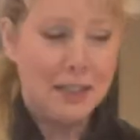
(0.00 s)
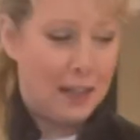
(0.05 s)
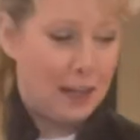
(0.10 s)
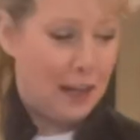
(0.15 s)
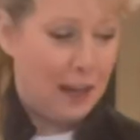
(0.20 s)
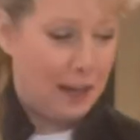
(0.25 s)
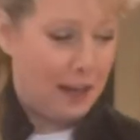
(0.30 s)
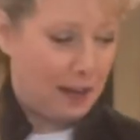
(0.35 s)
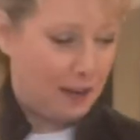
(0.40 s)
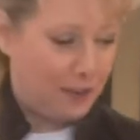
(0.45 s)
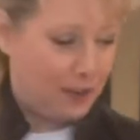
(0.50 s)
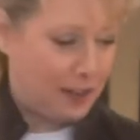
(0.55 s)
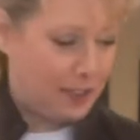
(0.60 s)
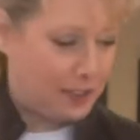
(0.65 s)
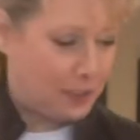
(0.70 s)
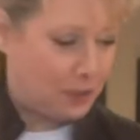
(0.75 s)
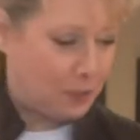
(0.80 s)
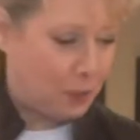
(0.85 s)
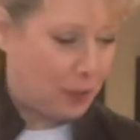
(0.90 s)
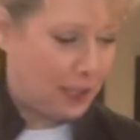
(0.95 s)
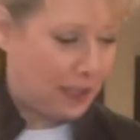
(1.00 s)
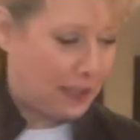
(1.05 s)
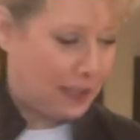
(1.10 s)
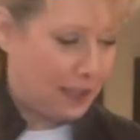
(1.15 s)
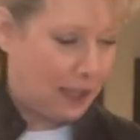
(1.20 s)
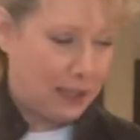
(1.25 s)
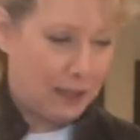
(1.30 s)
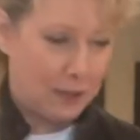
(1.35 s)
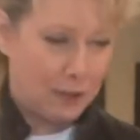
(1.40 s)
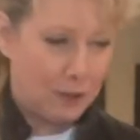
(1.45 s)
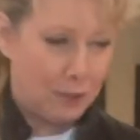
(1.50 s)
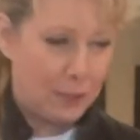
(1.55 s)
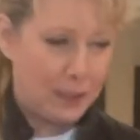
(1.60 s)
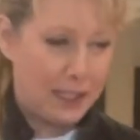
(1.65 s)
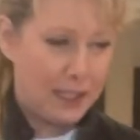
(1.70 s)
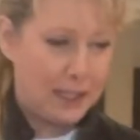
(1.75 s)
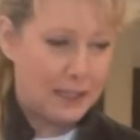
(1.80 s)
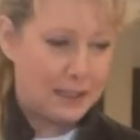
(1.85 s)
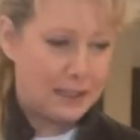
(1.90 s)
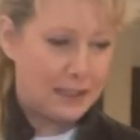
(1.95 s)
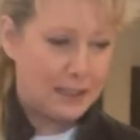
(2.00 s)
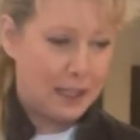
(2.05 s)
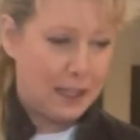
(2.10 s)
and I've had to wait that long because